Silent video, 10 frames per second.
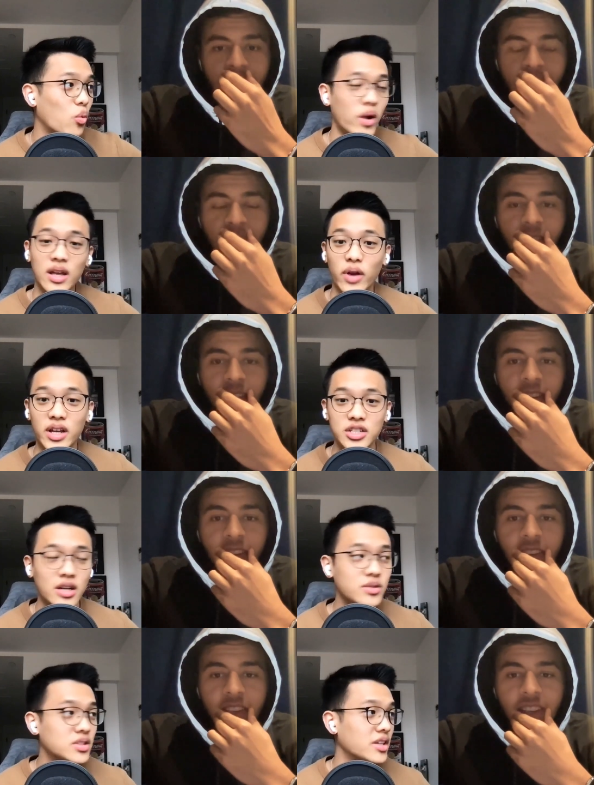Speaker 1: winning
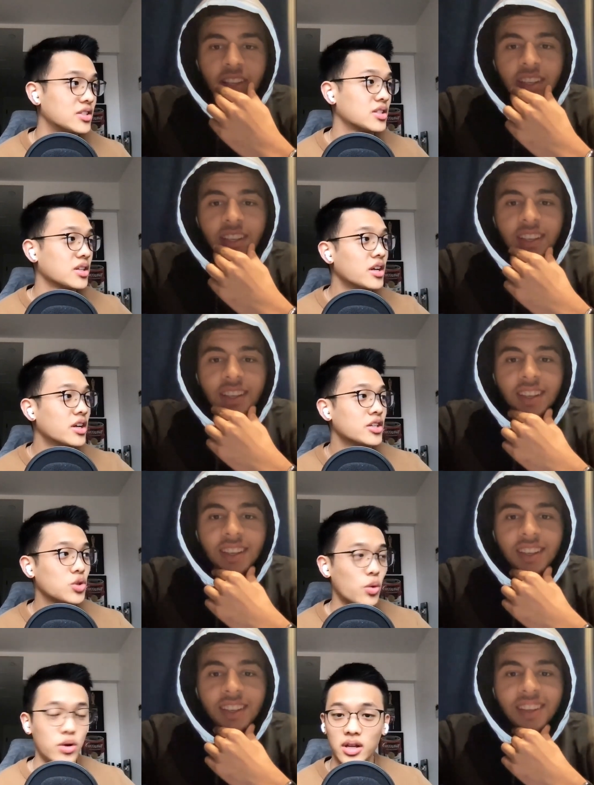ratio since
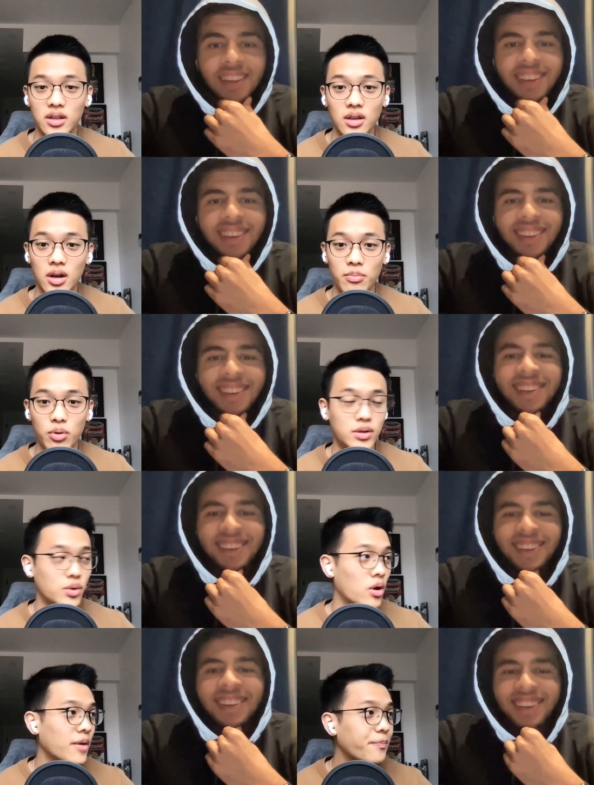joining the Pro
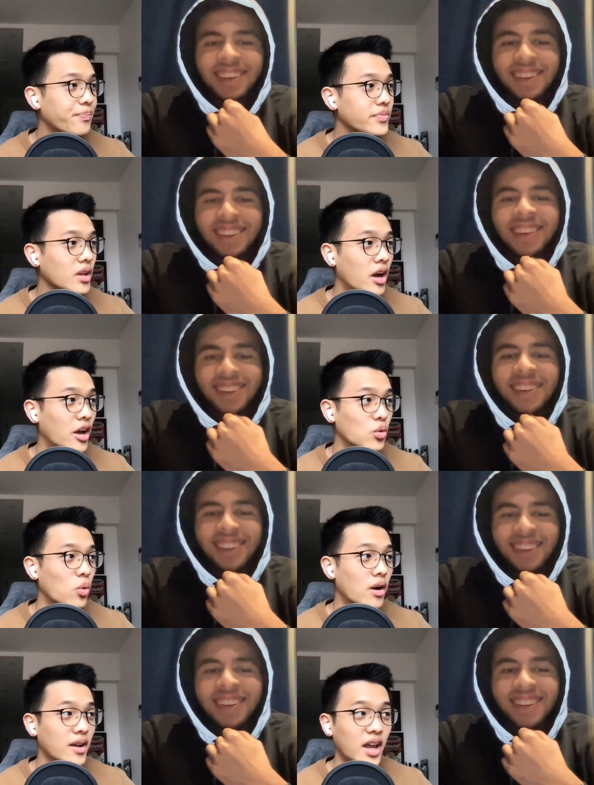Tour. Uh, you
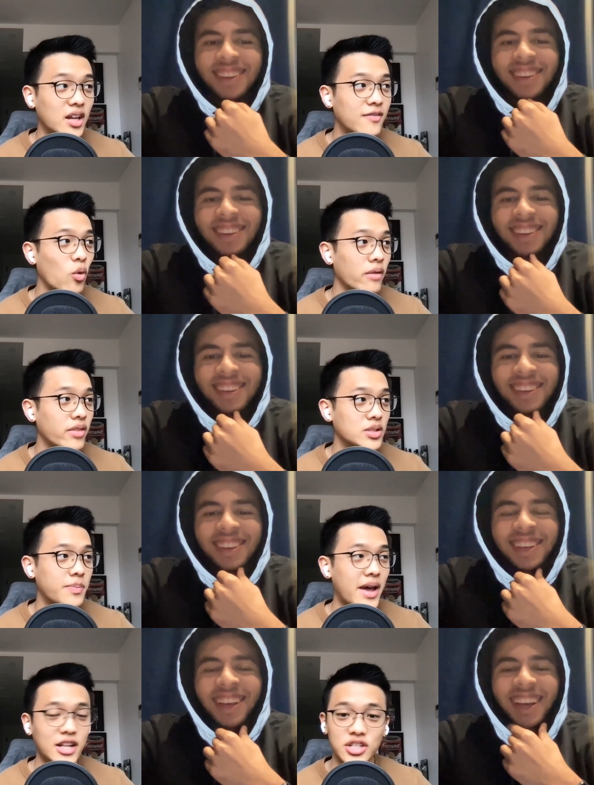won 84 of those
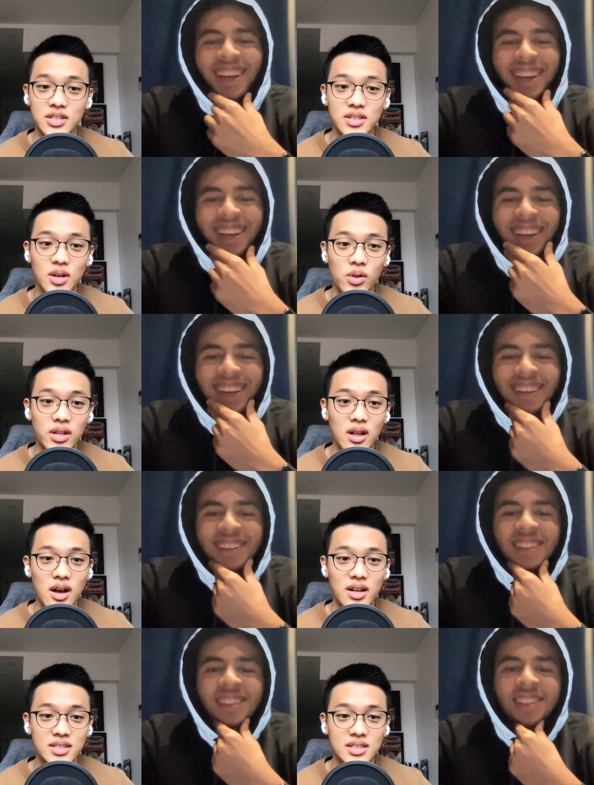matches, only
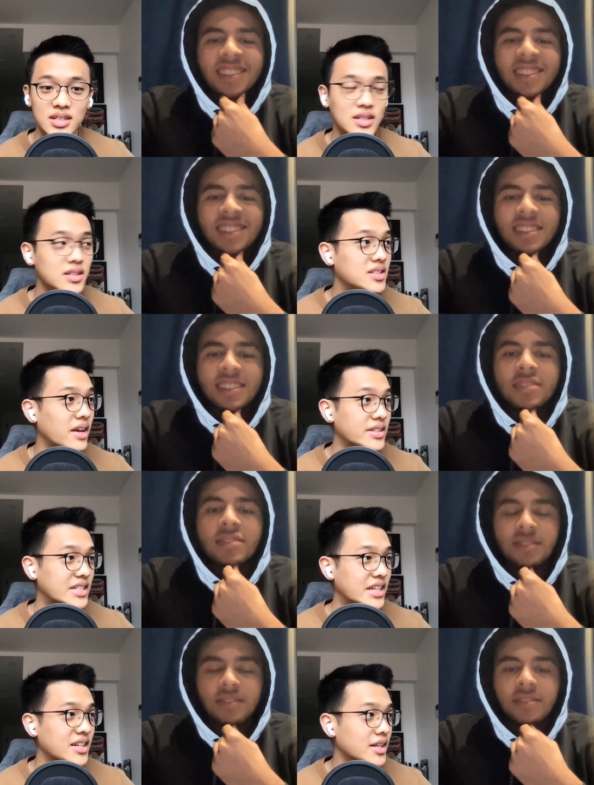lost
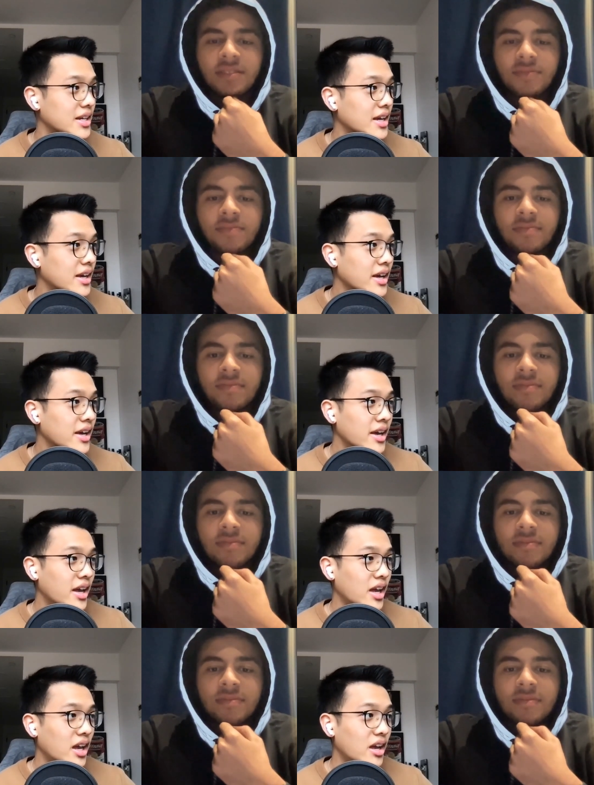17.
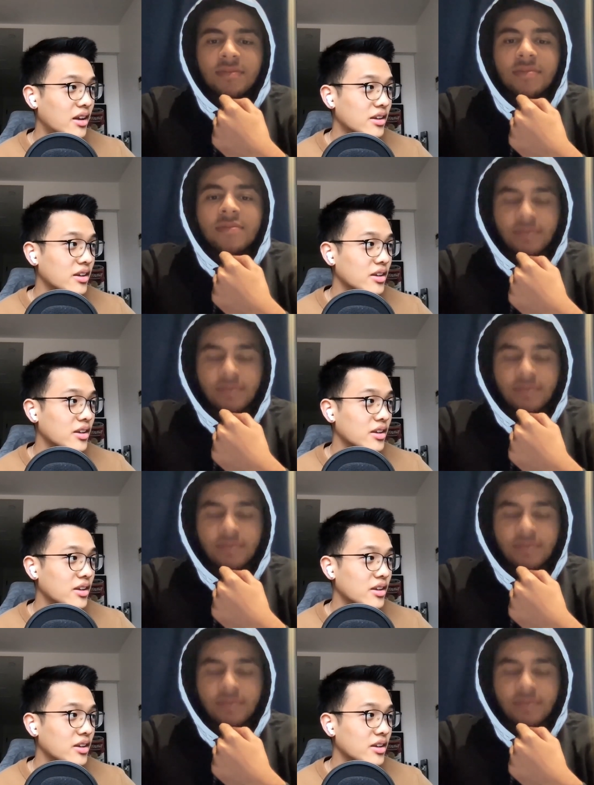And